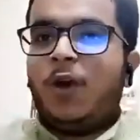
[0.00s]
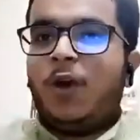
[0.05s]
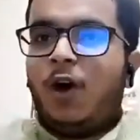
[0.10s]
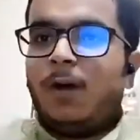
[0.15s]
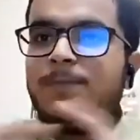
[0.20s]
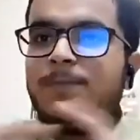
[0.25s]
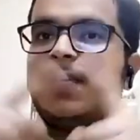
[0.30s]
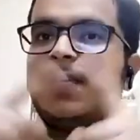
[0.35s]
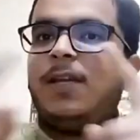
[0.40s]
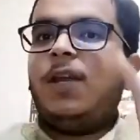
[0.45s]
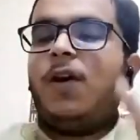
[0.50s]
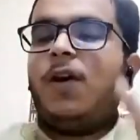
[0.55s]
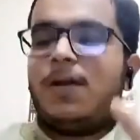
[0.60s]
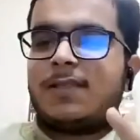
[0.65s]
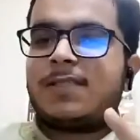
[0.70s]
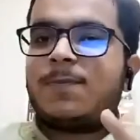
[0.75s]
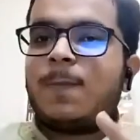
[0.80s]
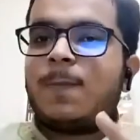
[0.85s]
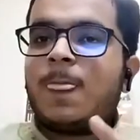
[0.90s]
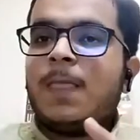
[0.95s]
norms and
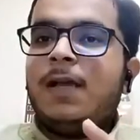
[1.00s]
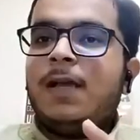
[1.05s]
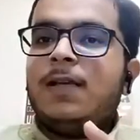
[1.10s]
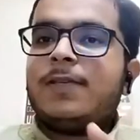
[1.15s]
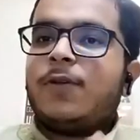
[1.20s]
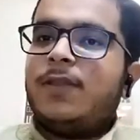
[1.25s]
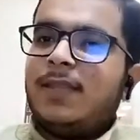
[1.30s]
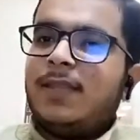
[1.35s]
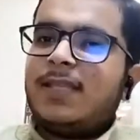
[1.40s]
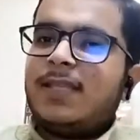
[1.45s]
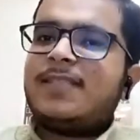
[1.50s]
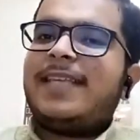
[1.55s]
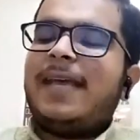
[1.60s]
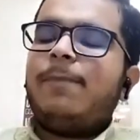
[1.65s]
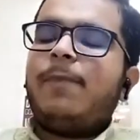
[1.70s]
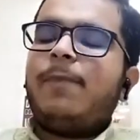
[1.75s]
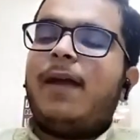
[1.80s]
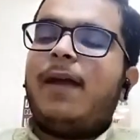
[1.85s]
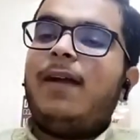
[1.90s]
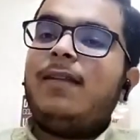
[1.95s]
laws. So in the
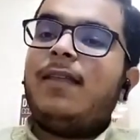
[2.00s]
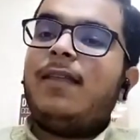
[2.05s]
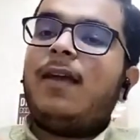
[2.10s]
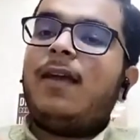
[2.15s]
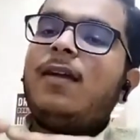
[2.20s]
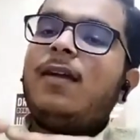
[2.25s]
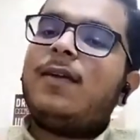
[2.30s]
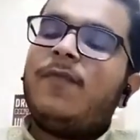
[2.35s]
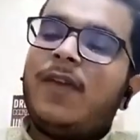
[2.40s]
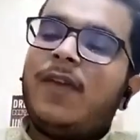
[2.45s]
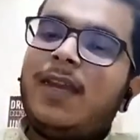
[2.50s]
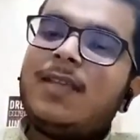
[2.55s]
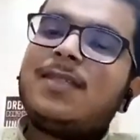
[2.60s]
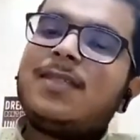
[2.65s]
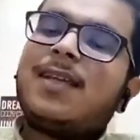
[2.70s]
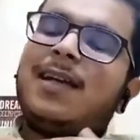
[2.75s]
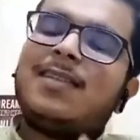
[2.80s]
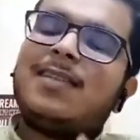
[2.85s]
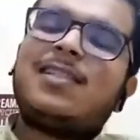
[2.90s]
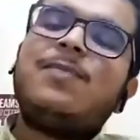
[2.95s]
same manner, there are
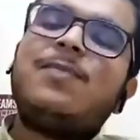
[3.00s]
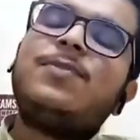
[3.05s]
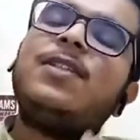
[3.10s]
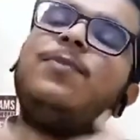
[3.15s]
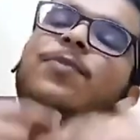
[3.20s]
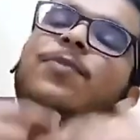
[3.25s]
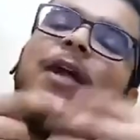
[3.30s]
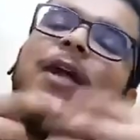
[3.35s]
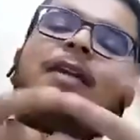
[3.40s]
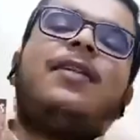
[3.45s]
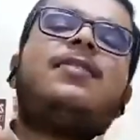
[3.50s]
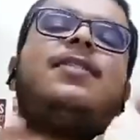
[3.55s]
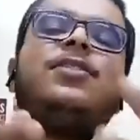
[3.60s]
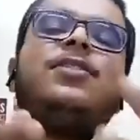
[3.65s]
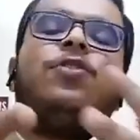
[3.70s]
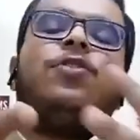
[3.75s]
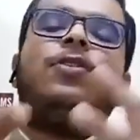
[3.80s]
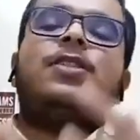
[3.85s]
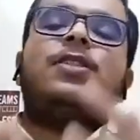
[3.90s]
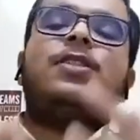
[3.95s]
various customs and
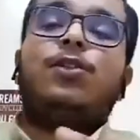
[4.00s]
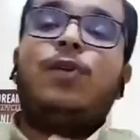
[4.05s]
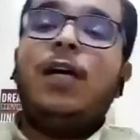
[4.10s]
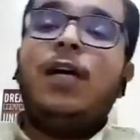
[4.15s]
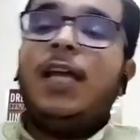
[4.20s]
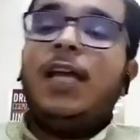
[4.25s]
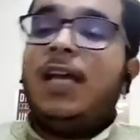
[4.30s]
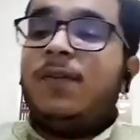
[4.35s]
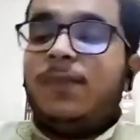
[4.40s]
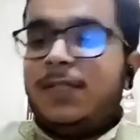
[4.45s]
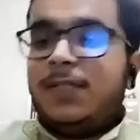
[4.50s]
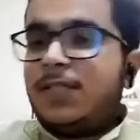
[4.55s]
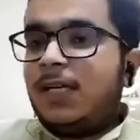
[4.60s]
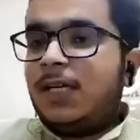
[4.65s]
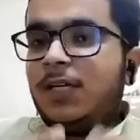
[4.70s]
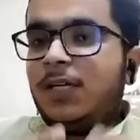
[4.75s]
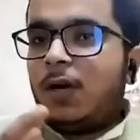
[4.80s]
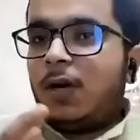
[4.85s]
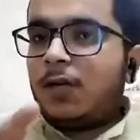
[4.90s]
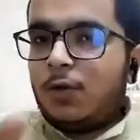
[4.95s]
practices also which
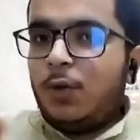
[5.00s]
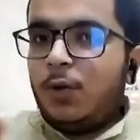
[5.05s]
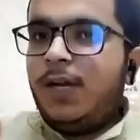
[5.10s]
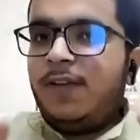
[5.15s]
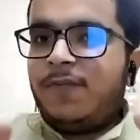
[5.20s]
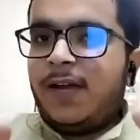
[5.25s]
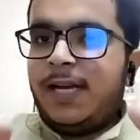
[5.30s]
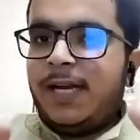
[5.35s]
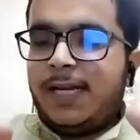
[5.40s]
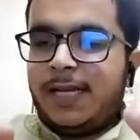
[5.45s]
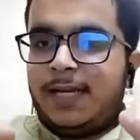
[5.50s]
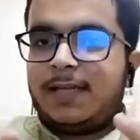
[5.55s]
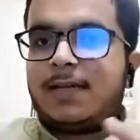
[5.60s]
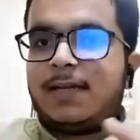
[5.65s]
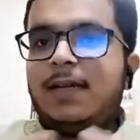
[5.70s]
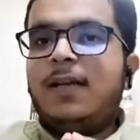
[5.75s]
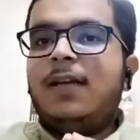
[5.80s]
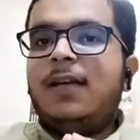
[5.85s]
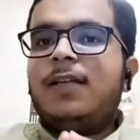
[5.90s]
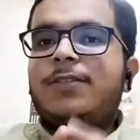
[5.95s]
are not codified.
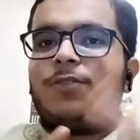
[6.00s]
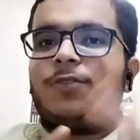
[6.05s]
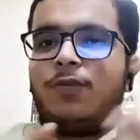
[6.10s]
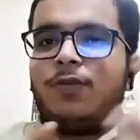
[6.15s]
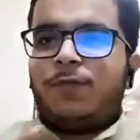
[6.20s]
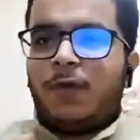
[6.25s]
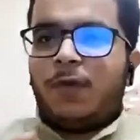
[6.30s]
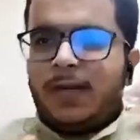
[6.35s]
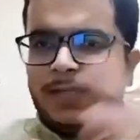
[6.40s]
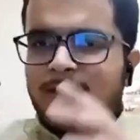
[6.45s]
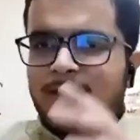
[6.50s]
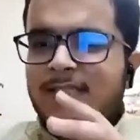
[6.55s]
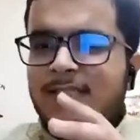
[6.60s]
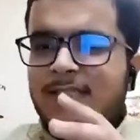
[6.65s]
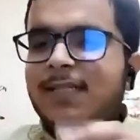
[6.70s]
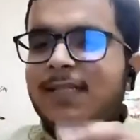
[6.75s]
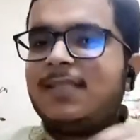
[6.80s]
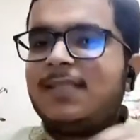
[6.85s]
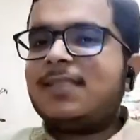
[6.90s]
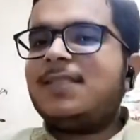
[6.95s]
So, for
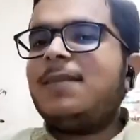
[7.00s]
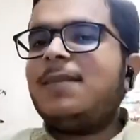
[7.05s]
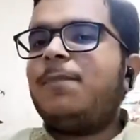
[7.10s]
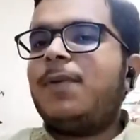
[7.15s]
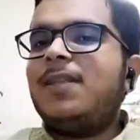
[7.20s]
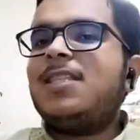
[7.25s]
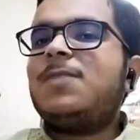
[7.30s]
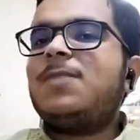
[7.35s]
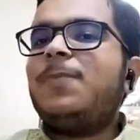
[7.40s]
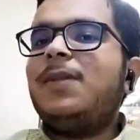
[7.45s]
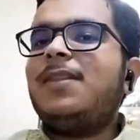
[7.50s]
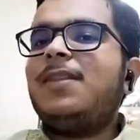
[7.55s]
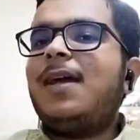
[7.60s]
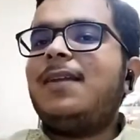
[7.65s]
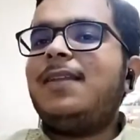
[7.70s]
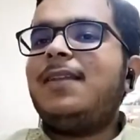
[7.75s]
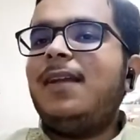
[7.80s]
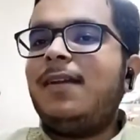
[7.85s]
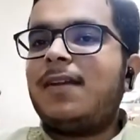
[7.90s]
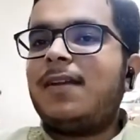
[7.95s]
instance, the principle
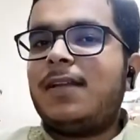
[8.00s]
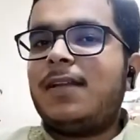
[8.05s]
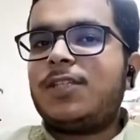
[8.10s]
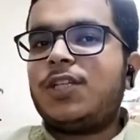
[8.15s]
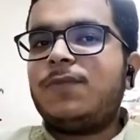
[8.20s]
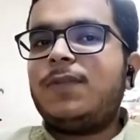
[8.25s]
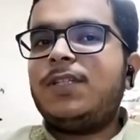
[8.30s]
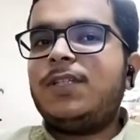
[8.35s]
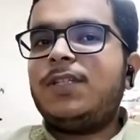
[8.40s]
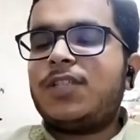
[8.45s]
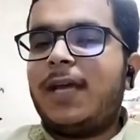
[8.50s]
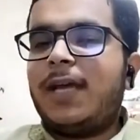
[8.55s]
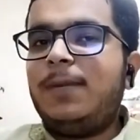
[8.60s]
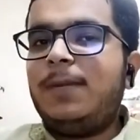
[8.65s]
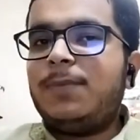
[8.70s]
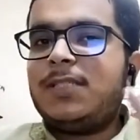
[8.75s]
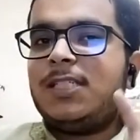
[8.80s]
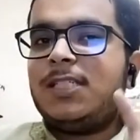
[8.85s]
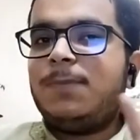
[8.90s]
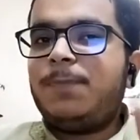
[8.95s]
that the interest of the
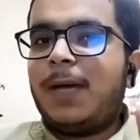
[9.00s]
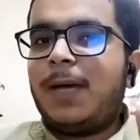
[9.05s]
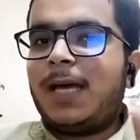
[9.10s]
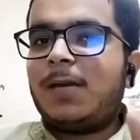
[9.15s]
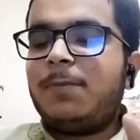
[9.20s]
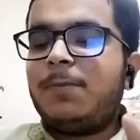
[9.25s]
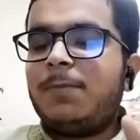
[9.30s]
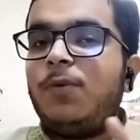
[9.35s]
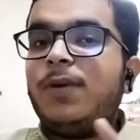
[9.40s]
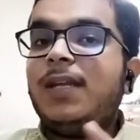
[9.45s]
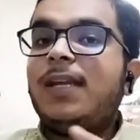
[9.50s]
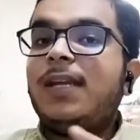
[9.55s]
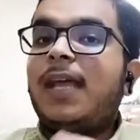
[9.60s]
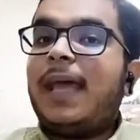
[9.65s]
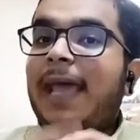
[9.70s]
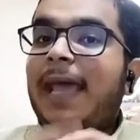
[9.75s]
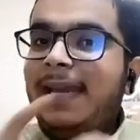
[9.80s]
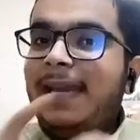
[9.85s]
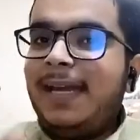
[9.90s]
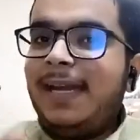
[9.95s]
child must be paramount in
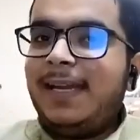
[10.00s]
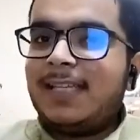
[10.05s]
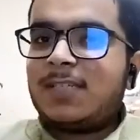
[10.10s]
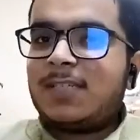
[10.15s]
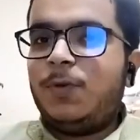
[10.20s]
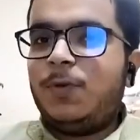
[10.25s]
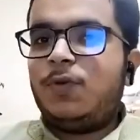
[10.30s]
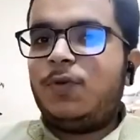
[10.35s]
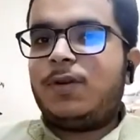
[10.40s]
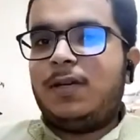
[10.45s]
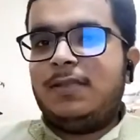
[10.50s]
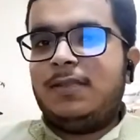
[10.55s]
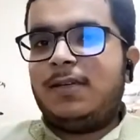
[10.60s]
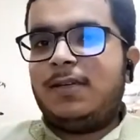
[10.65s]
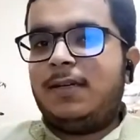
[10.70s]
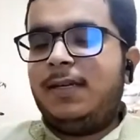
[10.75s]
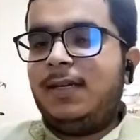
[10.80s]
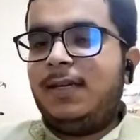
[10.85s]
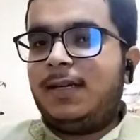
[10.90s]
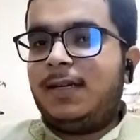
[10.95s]
any dispute
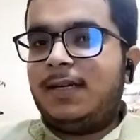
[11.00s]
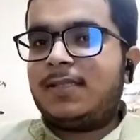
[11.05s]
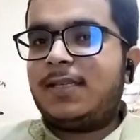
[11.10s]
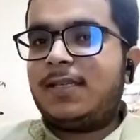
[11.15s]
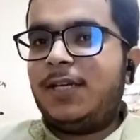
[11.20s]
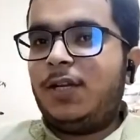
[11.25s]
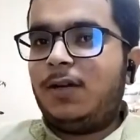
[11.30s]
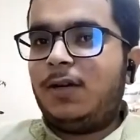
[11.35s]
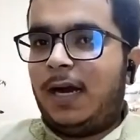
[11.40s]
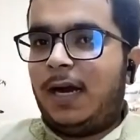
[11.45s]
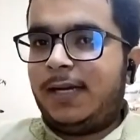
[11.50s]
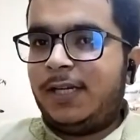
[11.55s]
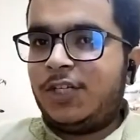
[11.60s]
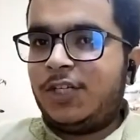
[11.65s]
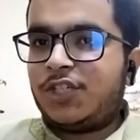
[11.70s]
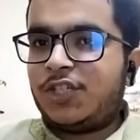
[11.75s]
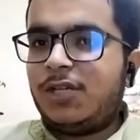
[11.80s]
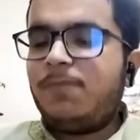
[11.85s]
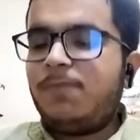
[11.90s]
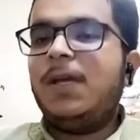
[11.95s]
concerning custody or
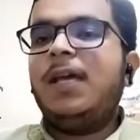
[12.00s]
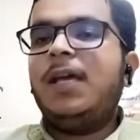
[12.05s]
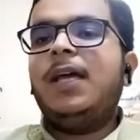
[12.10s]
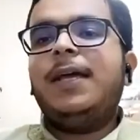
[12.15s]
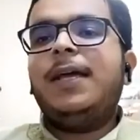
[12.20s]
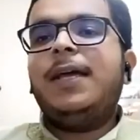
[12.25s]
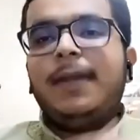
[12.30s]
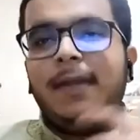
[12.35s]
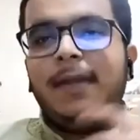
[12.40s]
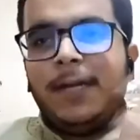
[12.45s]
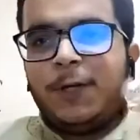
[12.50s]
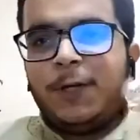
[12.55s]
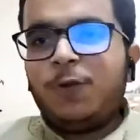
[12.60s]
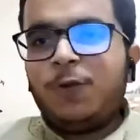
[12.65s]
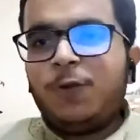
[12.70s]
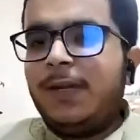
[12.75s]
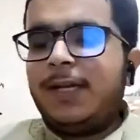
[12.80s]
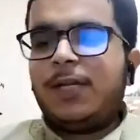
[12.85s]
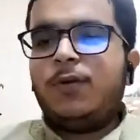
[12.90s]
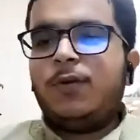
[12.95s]
guardianship need
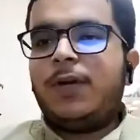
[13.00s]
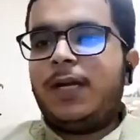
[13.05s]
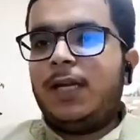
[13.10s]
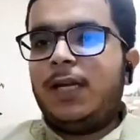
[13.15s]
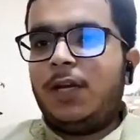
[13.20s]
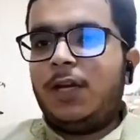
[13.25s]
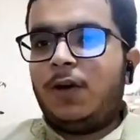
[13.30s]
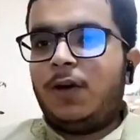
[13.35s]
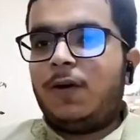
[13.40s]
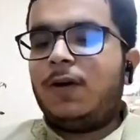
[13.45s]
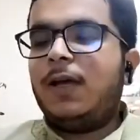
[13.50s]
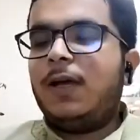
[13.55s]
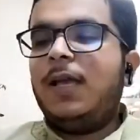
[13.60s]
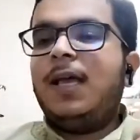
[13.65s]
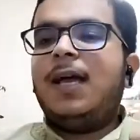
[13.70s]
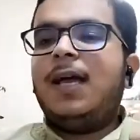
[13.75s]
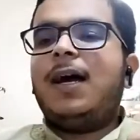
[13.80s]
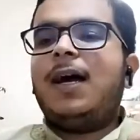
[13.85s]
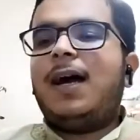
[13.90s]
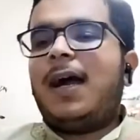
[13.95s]
to be included in law.
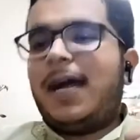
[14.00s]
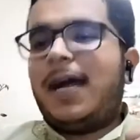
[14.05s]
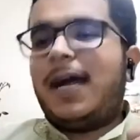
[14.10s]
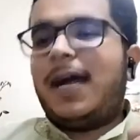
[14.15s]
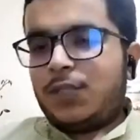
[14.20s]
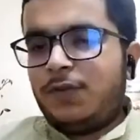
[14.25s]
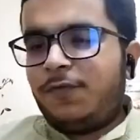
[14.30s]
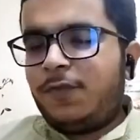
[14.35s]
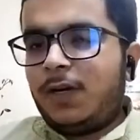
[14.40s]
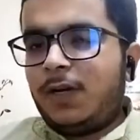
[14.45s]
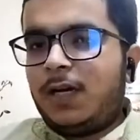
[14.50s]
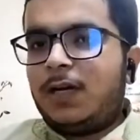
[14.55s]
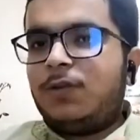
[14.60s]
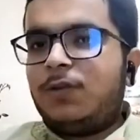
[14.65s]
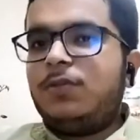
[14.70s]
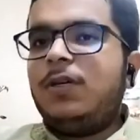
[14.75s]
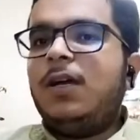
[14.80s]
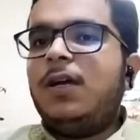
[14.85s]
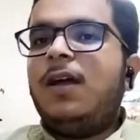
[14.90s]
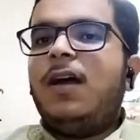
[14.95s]
As of
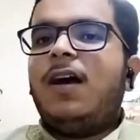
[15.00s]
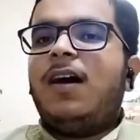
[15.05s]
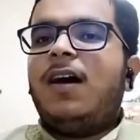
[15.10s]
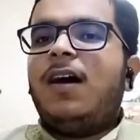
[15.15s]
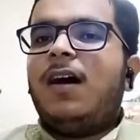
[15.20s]
now,